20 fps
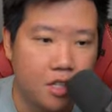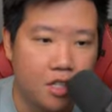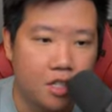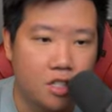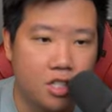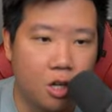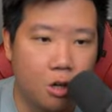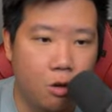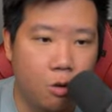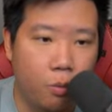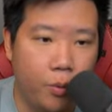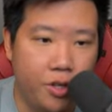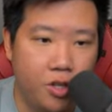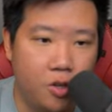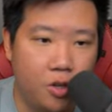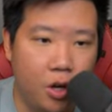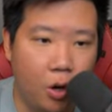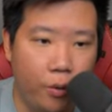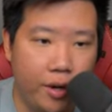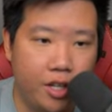So when
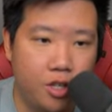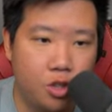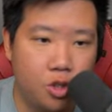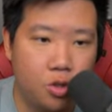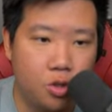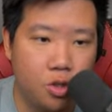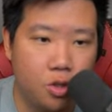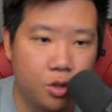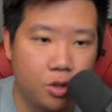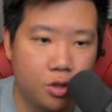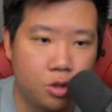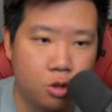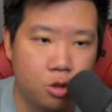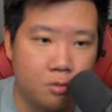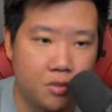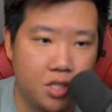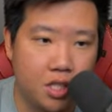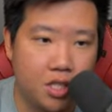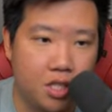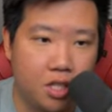you go into your
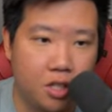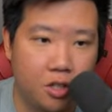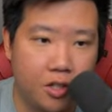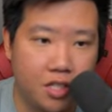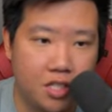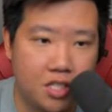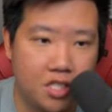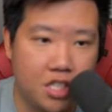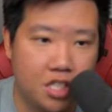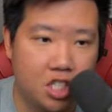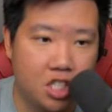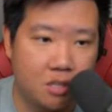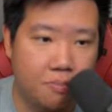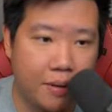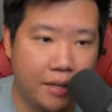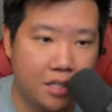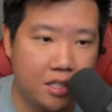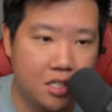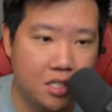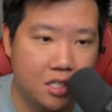troops in here, you can see just
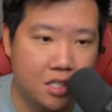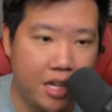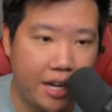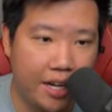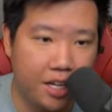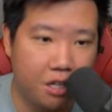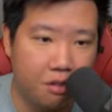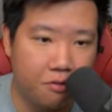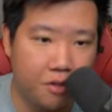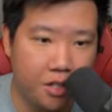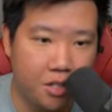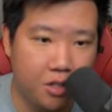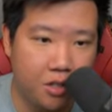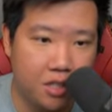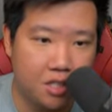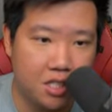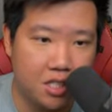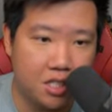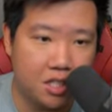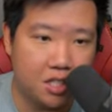by the design of it, you
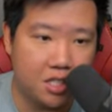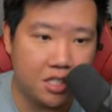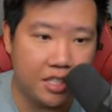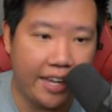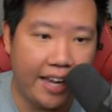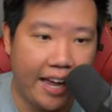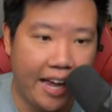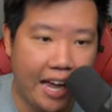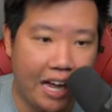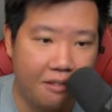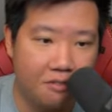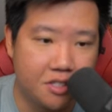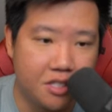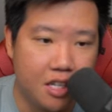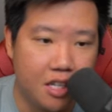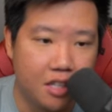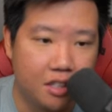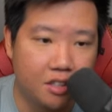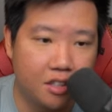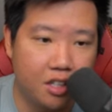can see there's calves,
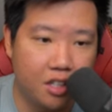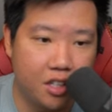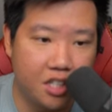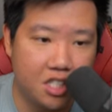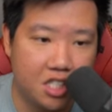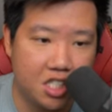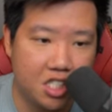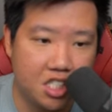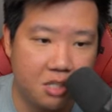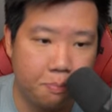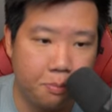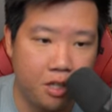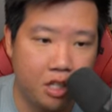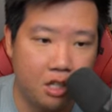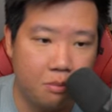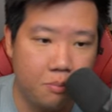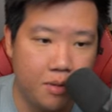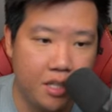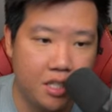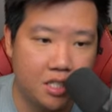there is the
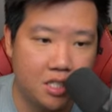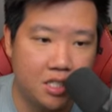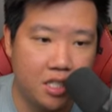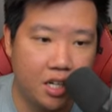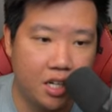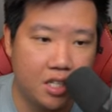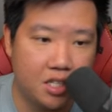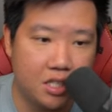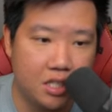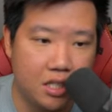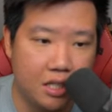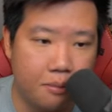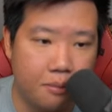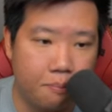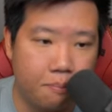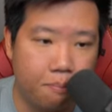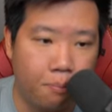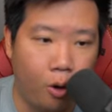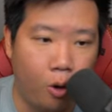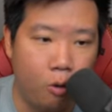spearmen, there is the
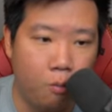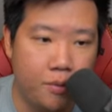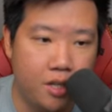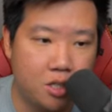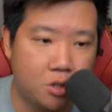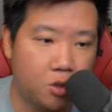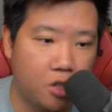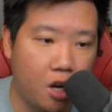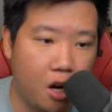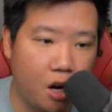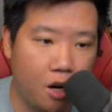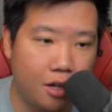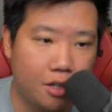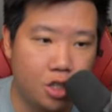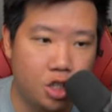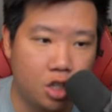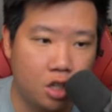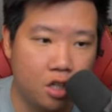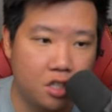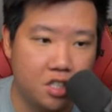bowmen or the
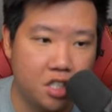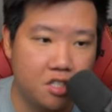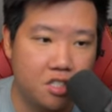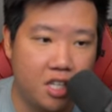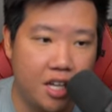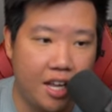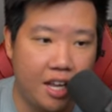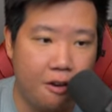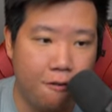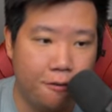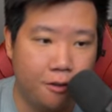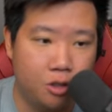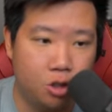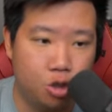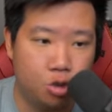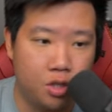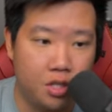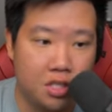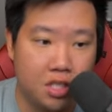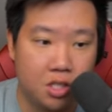archers, there's the
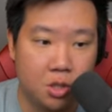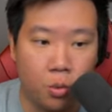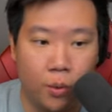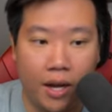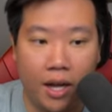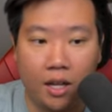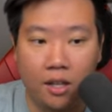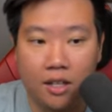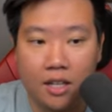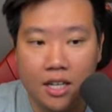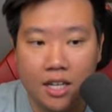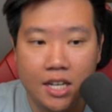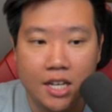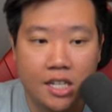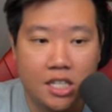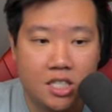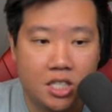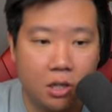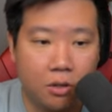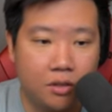infantries as well.
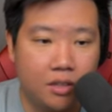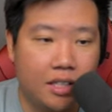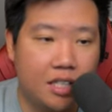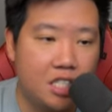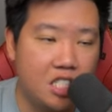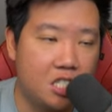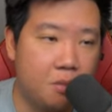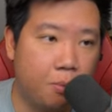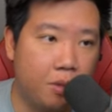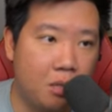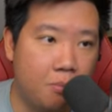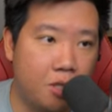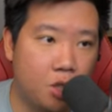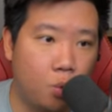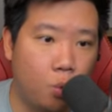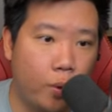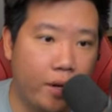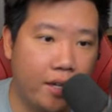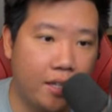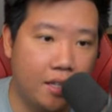So this is pretty much
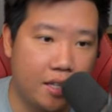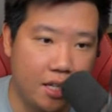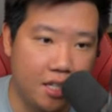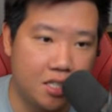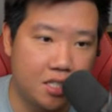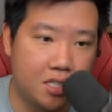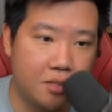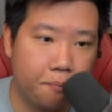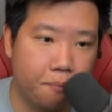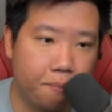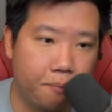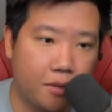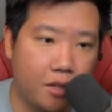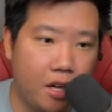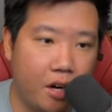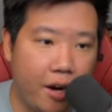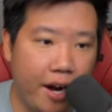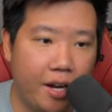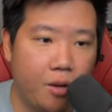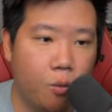what it does.
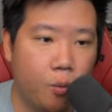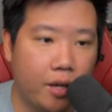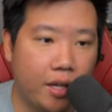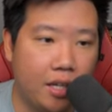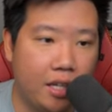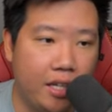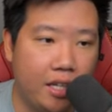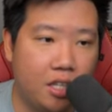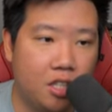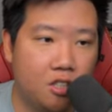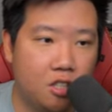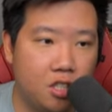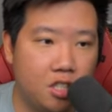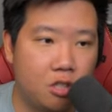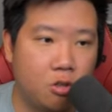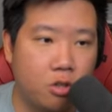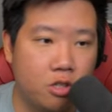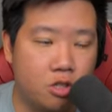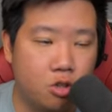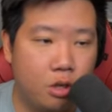All right, when I click onto
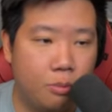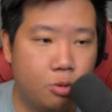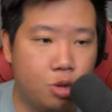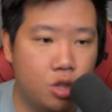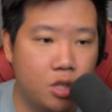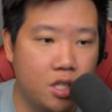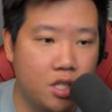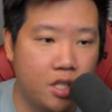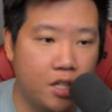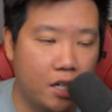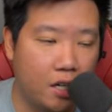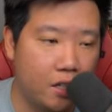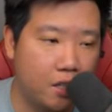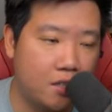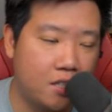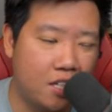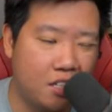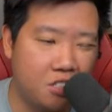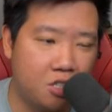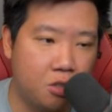this conscription in here,
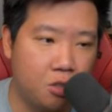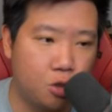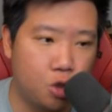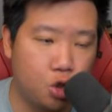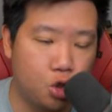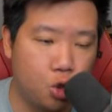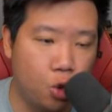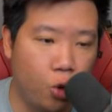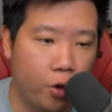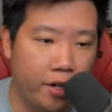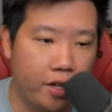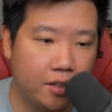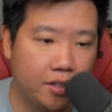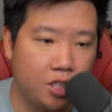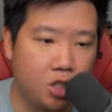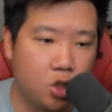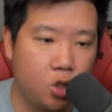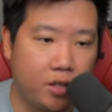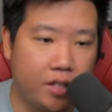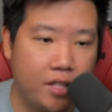it tells you in the tutorial
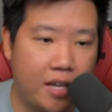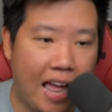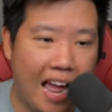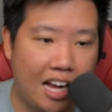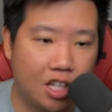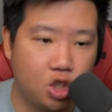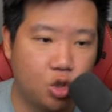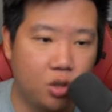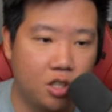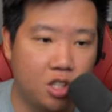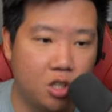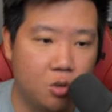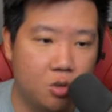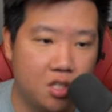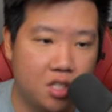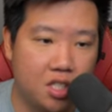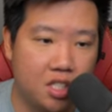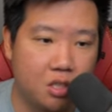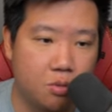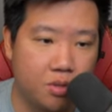that you can actually
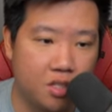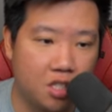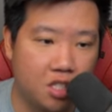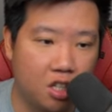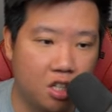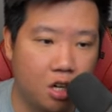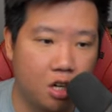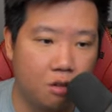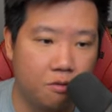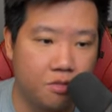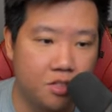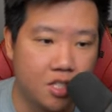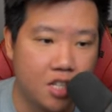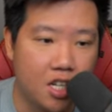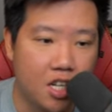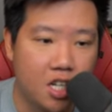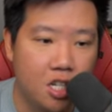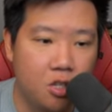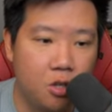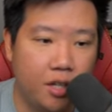use these reserves.
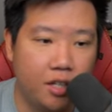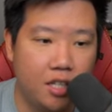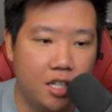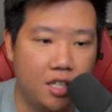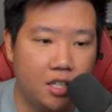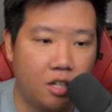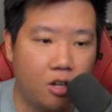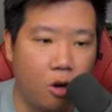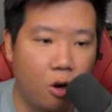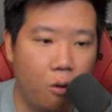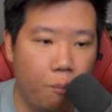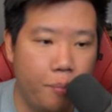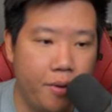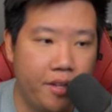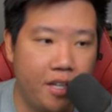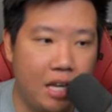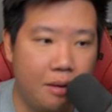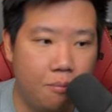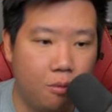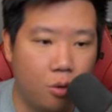You can either
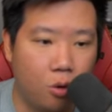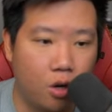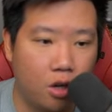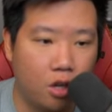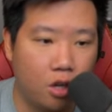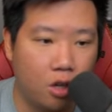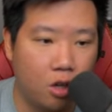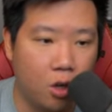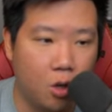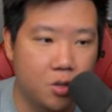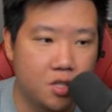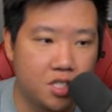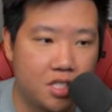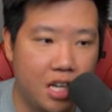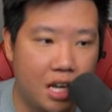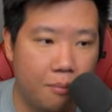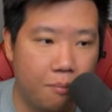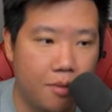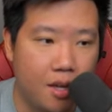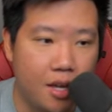open them or close
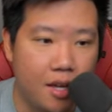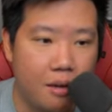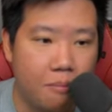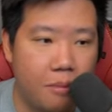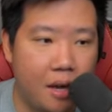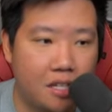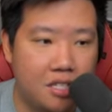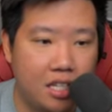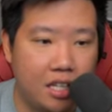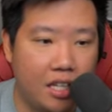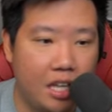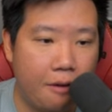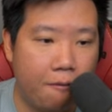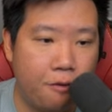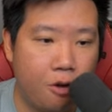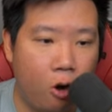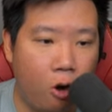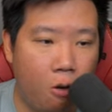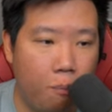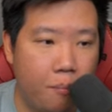them. Basically, if
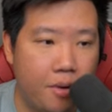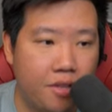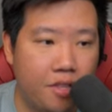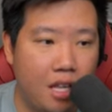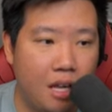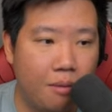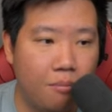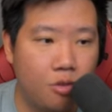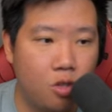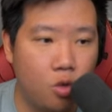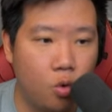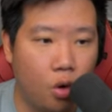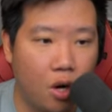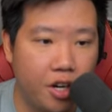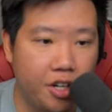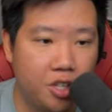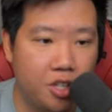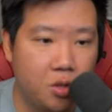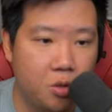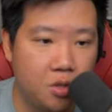you open them, you
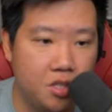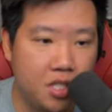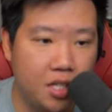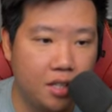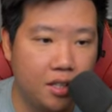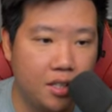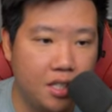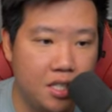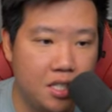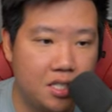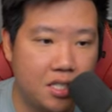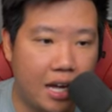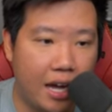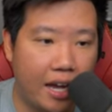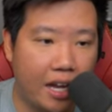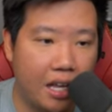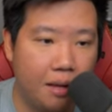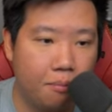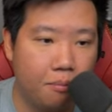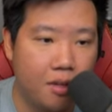are using these
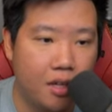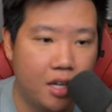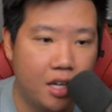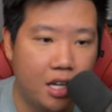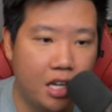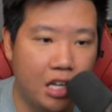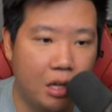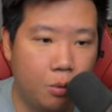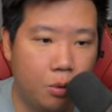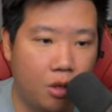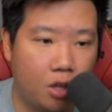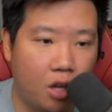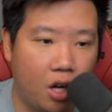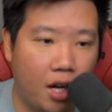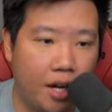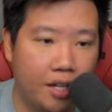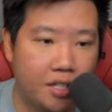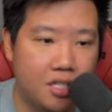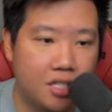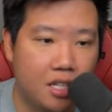items and it will
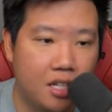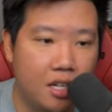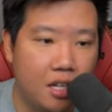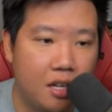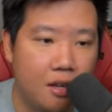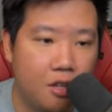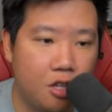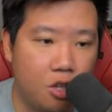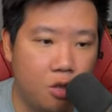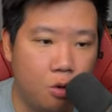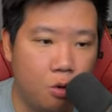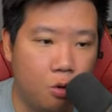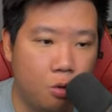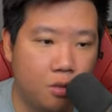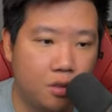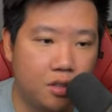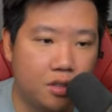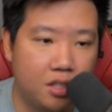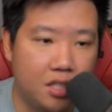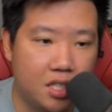cost you
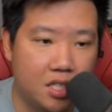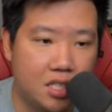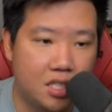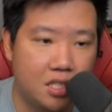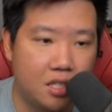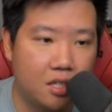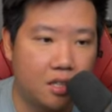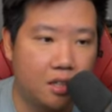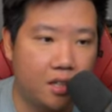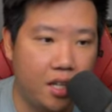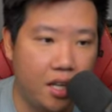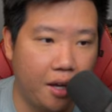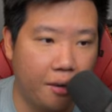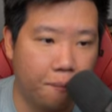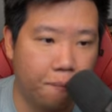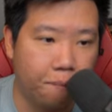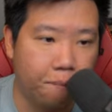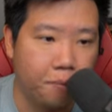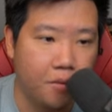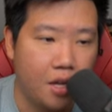this thing.